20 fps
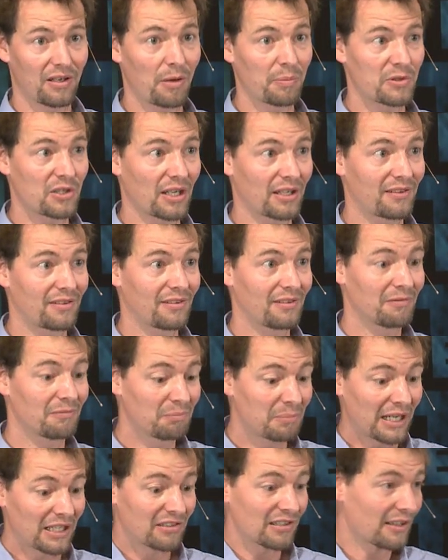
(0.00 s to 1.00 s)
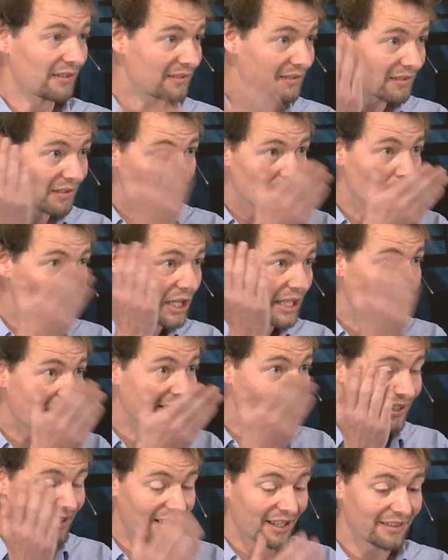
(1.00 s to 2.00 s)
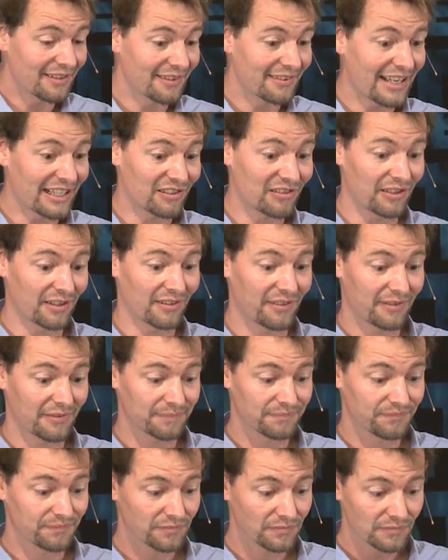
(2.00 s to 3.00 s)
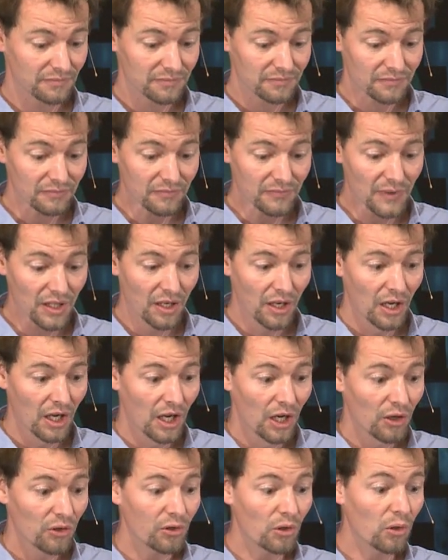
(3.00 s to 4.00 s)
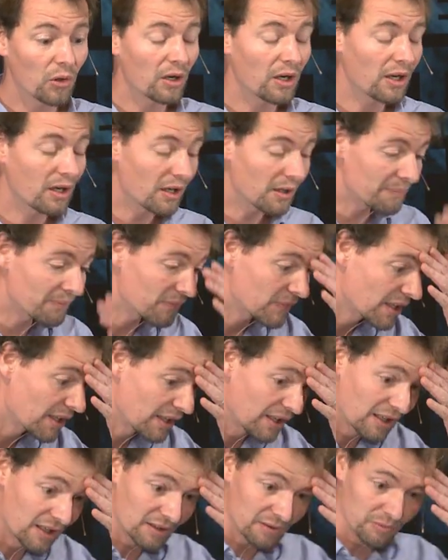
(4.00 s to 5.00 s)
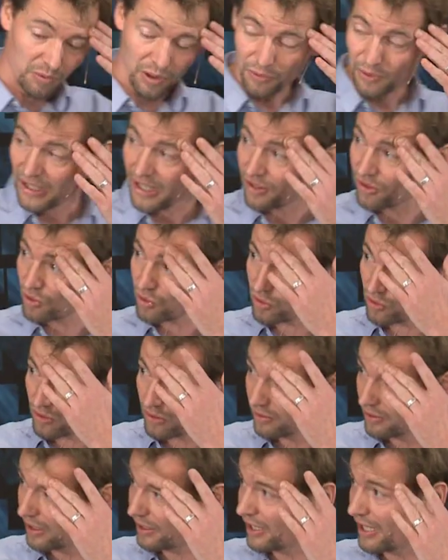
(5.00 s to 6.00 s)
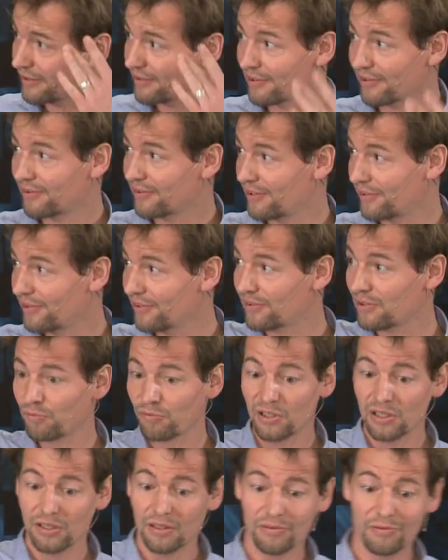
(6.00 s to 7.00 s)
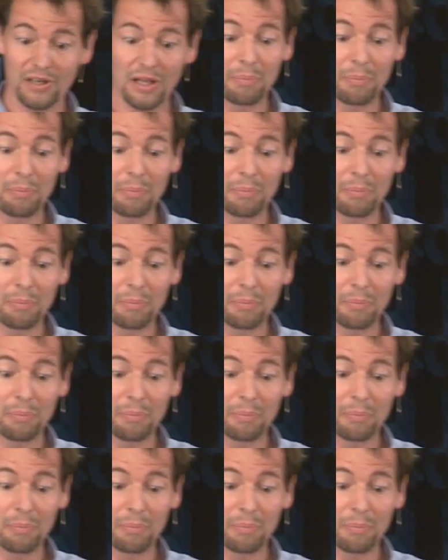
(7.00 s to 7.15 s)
objects by just looking at the, at the sections. So um, what we can do, and that's the system we, we